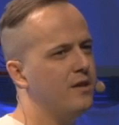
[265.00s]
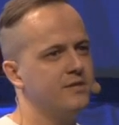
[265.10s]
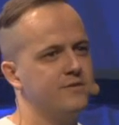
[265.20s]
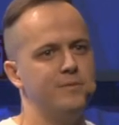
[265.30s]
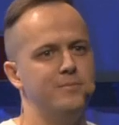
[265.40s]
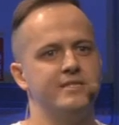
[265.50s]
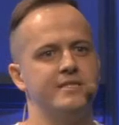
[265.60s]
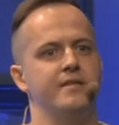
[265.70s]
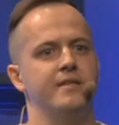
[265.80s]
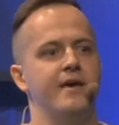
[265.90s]
lots of
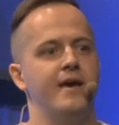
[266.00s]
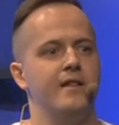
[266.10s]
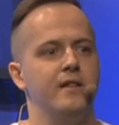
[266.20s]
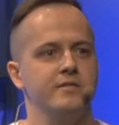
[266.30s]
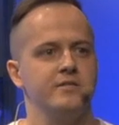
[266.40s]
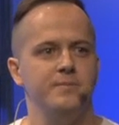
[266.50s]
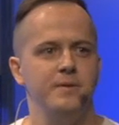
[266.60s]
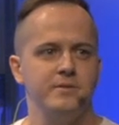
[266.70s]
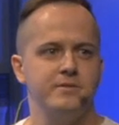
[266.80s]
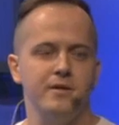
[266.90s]
publicity, they had lots of
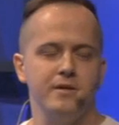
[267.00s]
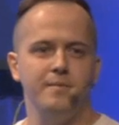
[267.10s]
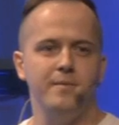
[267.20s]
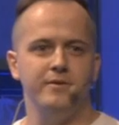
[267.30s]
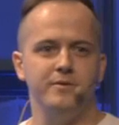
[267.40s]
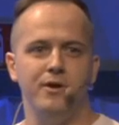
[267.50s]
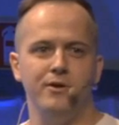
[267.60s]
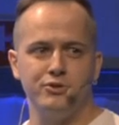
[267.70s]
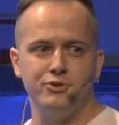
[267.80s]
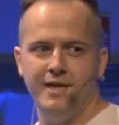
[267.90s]
people talking about their
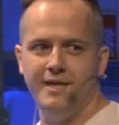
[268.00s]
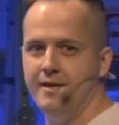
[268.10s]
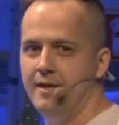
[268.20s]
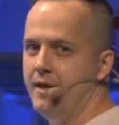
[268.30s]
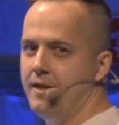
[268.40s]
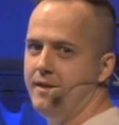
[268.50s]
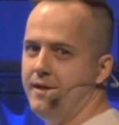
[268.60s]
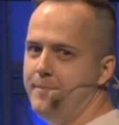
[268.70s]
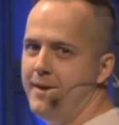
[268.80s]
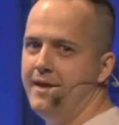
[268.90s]
product already.
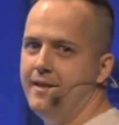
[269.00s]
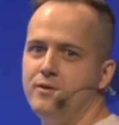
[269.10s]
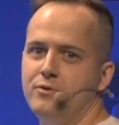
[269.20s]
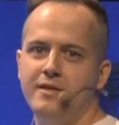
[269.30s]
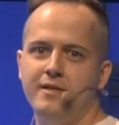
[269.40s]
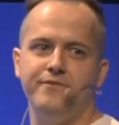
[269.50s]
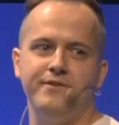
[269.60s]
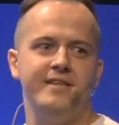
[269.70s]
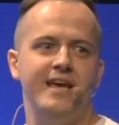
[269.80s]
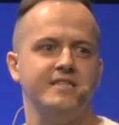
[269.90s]
They made a really
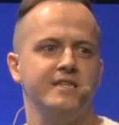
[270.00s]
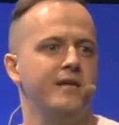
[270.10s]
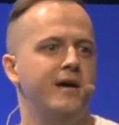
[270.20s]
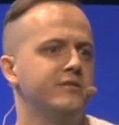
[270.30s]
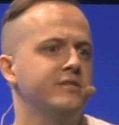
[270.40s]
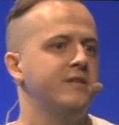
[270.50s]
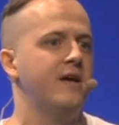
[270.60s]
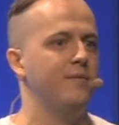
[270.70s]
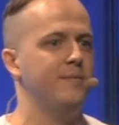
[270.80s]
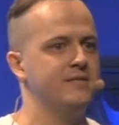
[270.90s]
fantastic launch with
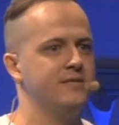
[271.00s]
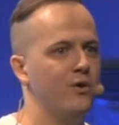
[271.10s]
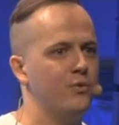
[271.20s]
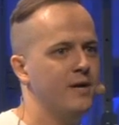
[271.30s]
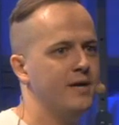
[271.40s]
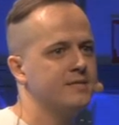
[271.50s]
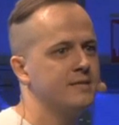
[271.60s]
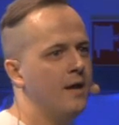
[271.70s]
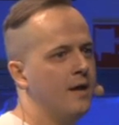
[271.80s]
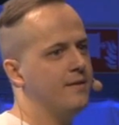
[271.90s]
South by
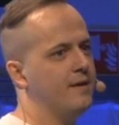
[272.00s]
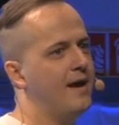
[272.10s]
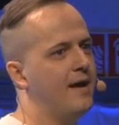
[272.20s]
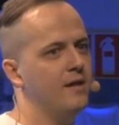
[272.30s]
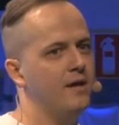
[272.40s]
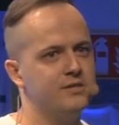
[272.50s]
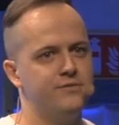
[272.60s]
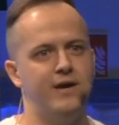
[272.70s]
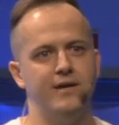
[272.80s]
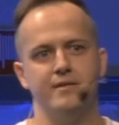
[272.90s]
Southwest. They had lots
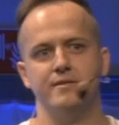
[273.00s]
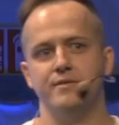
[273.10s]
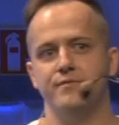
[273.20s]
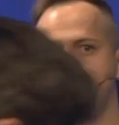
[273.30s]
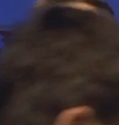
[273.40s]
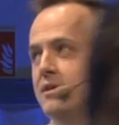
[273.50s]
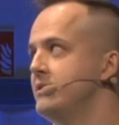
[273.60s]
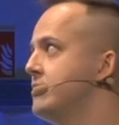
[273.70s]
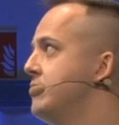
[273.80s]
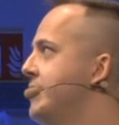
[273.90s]
of articles of
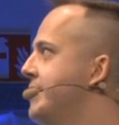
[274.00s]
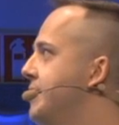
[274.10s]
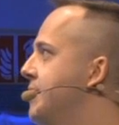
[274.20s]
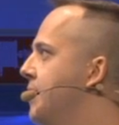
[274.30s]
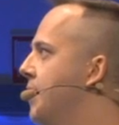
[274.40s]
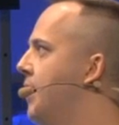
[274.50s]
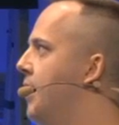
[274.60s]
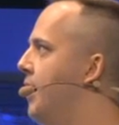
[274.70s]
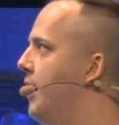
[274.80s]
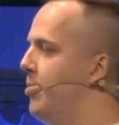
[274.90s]
TechCrunch already,
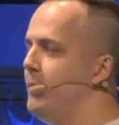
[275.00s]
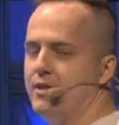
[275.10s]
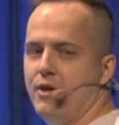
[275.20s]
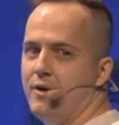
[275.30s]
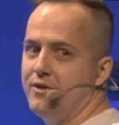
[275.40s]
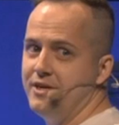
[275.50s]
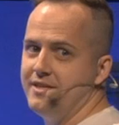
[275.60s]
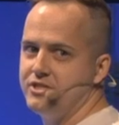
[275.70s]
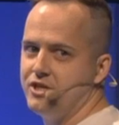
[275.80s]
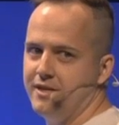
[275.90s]
but they were
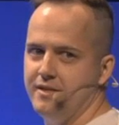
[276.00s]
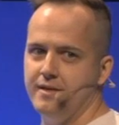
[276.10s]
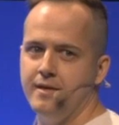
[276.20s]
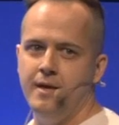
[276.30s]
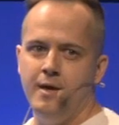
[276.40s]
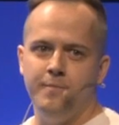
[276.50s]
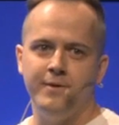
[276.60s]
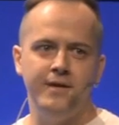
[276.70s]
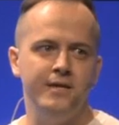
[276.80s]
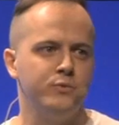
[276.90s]
really struggling.
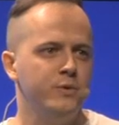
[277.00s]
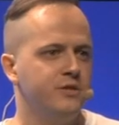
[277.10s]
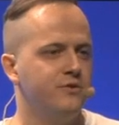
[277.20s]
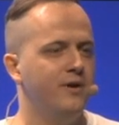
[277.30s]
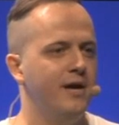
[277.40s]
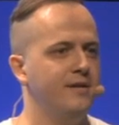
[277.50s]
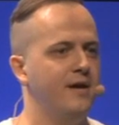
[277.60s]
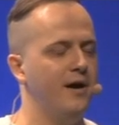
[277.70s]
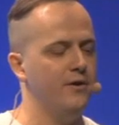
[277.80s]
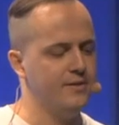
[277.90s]
But then Twitter found
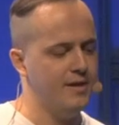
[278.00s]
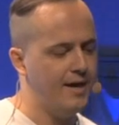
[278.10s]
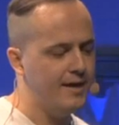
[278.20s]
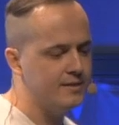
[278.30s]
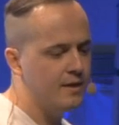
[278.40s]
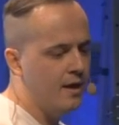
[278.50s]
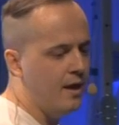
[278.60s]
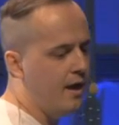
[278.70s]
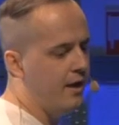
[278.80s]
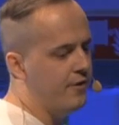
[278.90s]
out that
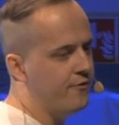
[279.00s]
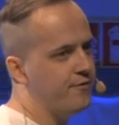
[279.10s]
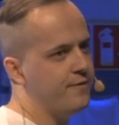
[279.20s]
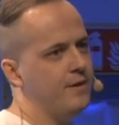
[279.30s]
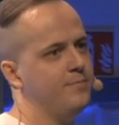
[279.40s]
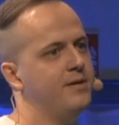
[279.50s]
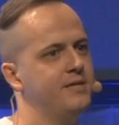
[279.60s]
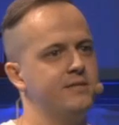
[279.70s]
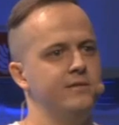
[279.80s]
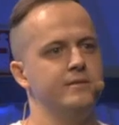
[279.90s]
if a
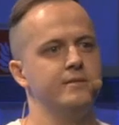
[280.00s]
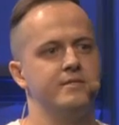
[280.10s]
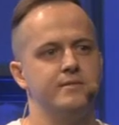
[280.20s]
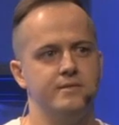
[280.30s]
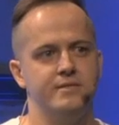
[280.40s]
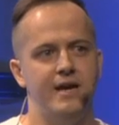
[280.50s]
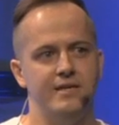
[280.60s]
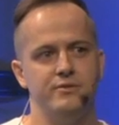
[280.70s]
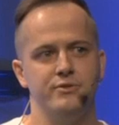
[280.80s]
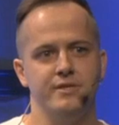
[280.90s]
person
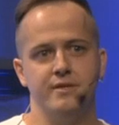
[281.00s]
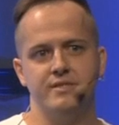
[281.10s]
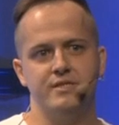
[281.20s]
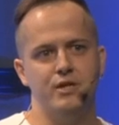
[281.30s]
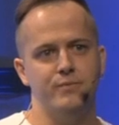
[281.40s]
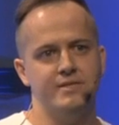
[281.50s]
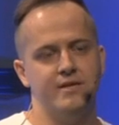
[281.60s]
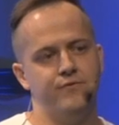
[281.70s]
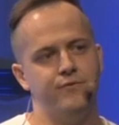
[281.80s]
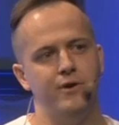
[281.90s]
starts using the
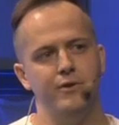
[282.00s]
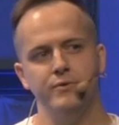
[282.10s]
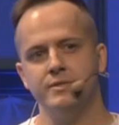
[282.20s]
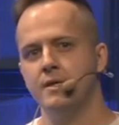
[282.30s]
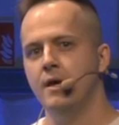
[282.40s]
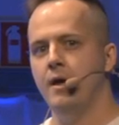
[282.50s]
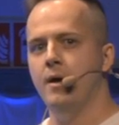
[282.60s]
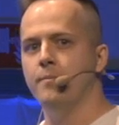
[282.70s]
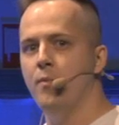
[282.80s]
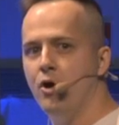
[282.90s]
service and follows
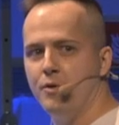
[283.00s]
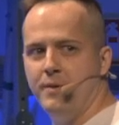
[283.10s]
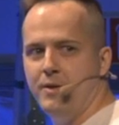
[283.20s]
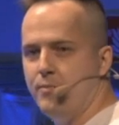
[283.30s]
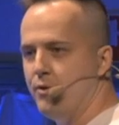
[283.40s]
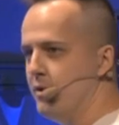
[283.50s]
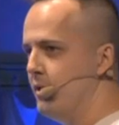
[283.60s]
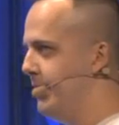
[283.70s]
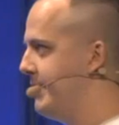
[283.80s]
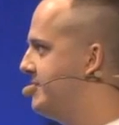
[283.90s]
more
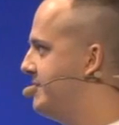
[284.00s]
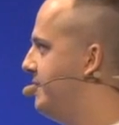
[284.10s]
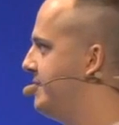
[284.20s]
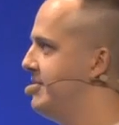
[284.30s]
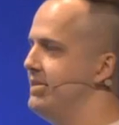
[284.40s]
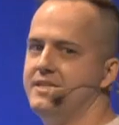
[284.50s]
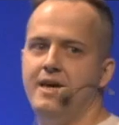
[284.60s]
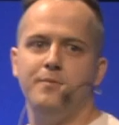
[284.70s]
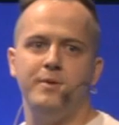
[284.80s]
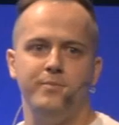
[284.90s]
people, like let's say
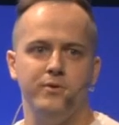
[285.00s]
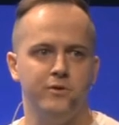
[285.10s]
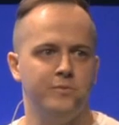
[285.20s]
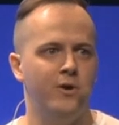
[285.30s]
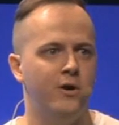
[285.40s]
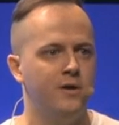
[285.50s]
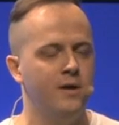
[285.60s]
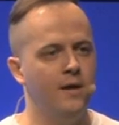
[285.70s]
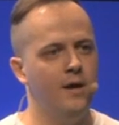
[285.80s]
10 people or more,